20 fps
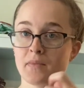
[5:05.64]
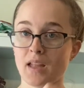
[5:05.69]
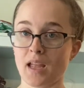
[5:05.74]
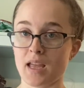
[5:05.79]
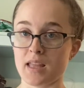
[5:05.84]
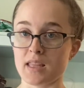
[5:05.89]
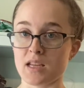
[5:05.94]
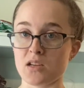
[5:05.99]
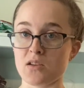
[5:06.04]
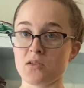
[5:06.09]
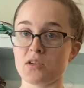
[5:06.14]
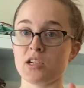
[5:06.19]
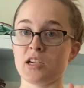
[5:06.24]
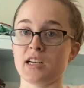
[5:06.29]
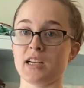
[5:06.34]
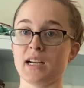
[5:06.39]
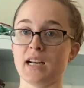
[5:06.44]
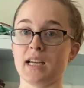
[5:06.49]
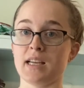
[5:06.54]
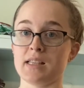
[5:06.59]
and then you turn
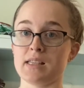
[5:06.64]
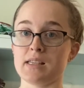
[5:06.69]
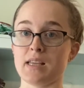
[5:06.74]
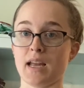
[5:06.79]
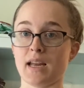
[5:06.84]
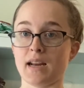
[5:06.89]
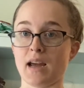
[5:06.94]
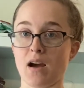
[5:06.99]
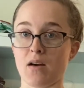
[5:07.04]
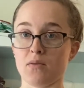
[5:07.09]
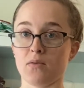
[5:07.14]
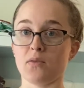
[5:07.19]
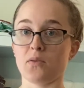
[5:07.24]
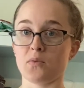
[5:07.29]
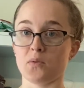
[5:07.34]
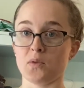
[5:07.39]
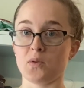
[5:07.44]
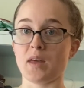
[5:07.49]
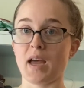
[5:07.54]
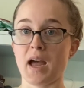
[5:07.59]
it inside out
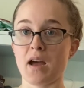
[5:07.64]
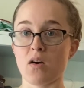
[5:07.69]
through that